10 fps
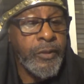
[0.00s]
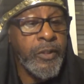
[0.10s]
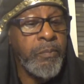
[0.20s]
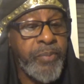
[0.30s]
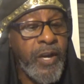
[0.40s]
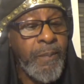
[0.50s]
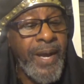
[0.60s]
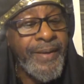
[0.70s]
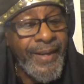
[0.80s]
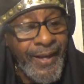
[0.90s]
to bear
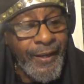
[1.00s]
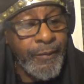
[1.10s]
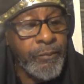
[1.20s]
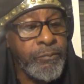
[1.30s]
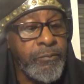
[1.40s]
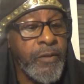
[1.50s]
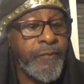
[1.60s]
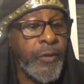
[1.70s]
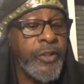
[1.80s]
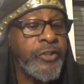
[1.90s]
my name
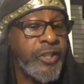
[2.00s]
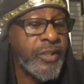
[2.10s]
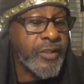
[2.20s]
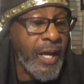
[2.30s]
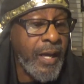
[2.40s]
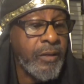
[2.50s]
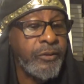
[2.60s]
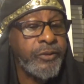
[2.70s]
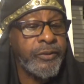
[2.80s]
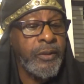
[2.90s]
before the
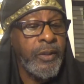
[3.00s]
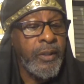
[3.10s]
Gentiles